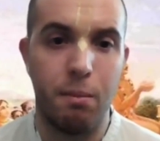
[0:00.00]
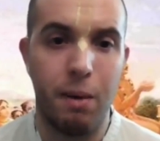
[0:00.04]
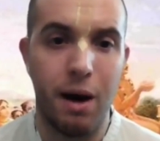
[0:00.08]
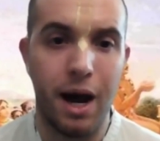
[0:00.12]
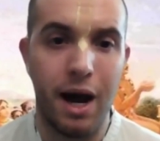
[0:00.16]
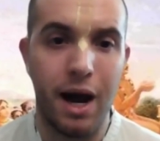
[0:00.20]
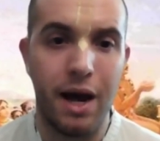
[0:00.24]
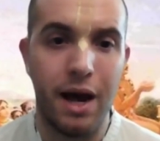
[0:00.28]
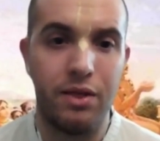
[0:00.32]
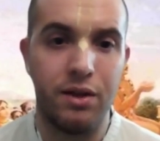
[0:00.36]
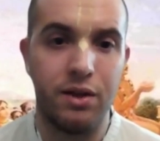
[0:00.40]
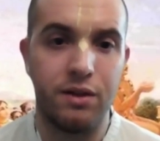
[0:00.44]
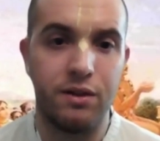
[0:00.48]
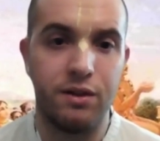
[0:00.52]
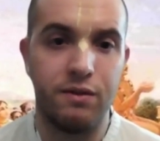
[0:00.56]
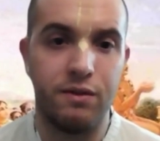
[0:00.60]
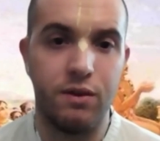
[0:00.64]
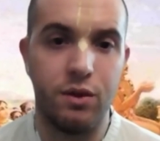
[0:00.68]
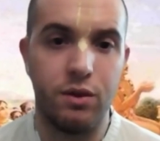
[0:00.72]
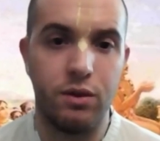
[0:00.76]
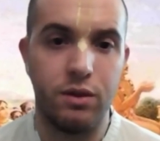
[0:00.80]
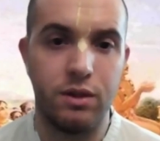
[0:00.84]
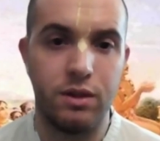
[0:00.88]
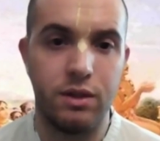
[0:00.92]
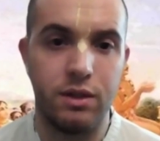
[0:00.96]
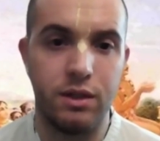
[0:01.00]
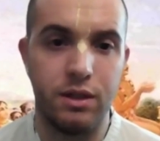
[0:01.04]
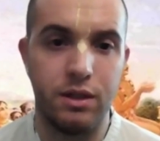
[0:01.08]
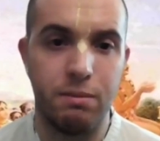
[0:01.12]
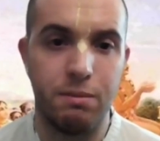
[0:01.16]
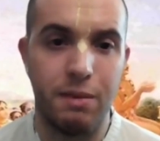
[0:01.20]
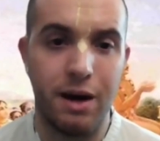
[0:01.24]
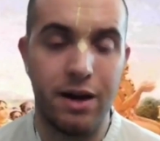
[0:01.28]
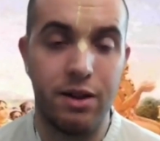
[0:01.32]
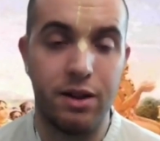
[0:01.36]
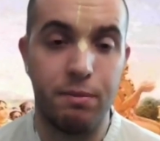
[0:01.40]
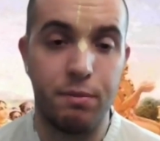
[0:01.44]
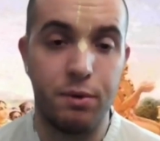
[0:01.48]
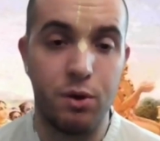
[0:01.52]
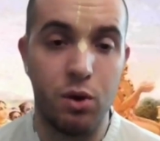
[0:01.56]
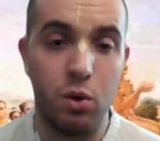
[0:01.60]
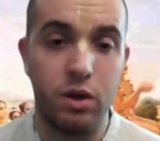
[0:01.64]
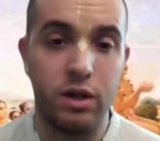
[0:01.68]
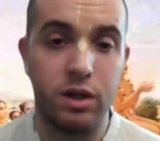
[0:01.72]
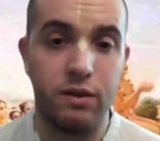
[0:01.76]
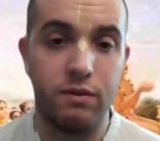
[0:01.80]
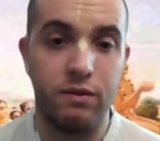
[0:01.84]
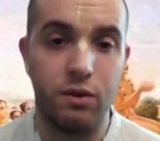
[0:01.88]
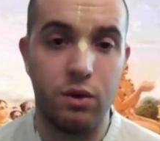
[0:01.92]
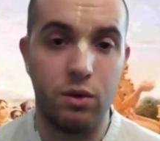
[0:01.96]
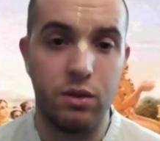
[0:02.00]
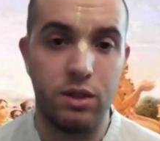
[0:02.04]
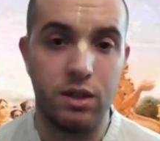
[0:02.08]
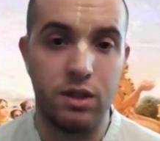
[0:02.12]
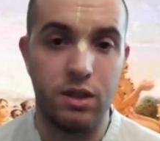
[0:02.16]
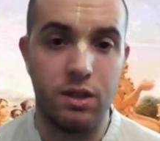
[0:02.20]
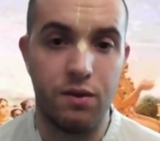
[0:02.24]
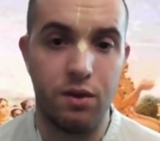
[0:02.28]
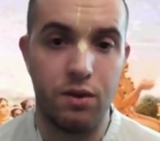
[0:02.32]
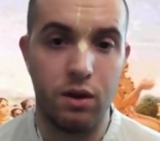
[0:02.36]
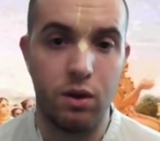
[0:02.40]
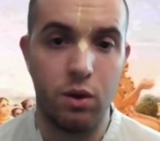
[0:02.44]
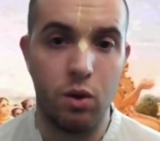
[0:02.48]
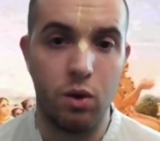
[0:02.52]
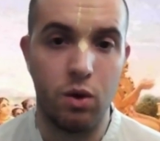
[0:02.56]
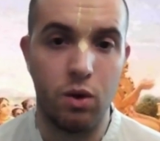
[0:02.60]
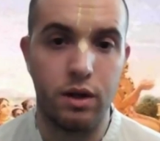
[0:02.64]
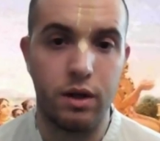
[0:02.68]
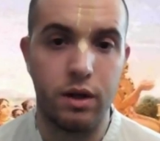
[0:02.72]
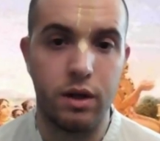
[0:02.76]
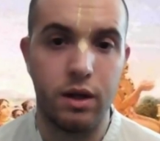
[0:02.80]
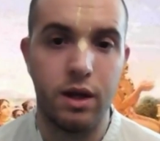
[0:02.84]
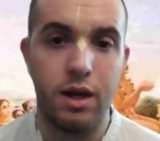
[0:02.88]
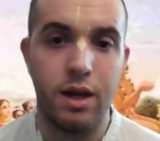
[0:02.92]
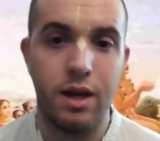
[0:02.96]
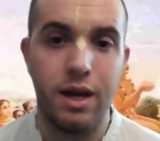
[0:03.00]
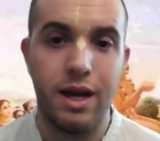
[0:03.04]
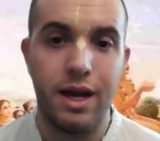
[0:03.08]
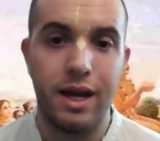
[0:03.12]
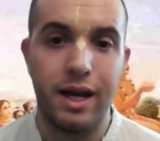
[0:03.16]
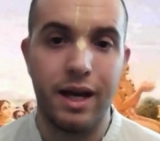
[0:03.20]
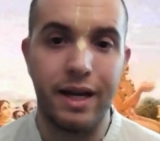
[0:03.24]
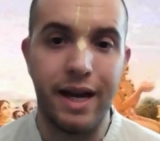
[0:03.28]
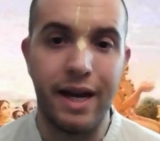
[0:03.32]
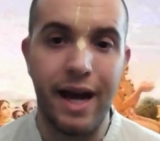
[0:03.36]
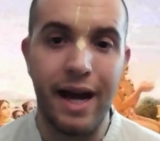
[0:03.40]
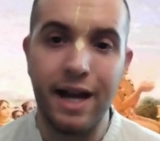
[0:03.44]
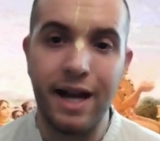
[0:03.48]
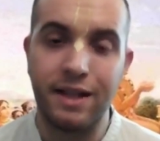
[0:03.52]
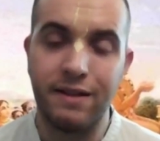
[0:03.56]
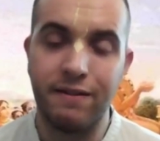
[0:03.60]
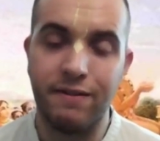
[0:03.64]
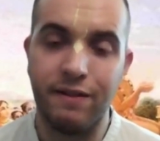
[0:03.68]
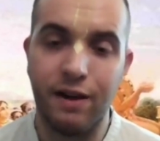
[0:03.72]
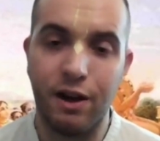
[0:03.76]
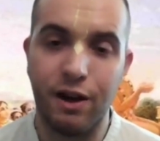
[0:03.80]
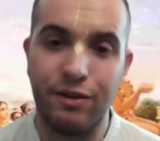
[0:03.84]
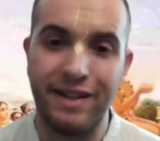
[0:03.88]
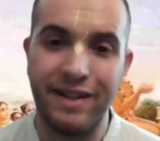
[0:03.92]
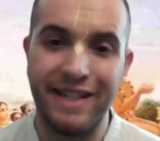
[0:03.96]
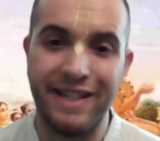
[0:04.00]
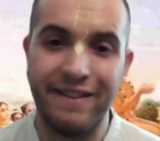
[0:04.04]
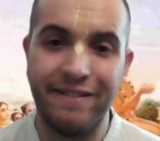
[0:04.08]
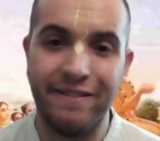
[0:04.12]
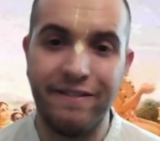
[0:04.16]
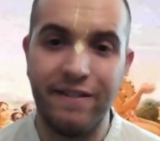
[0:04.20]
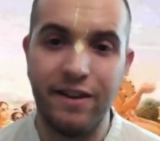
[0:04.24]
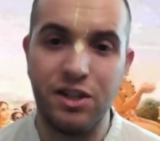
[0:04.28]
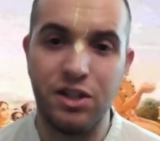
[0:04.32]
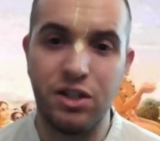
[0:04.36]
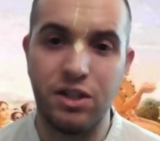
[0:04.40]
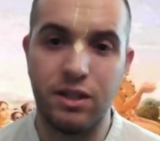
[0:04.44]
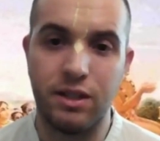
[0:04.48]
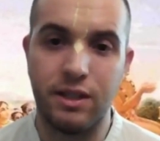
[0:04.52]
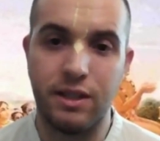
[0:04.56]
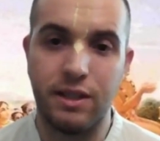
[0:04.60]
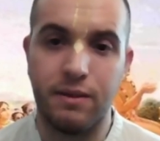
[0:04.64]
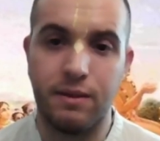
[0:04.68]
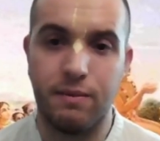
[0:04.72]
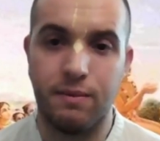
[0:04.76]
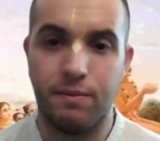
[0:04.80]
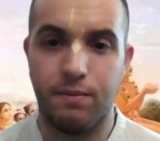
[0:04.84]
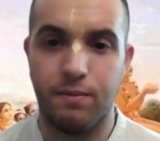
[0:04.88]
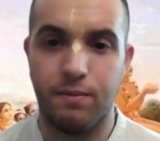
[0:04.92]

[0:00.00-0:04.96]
by the devotee, by the pure devotee of the Lord, can act very efficiently.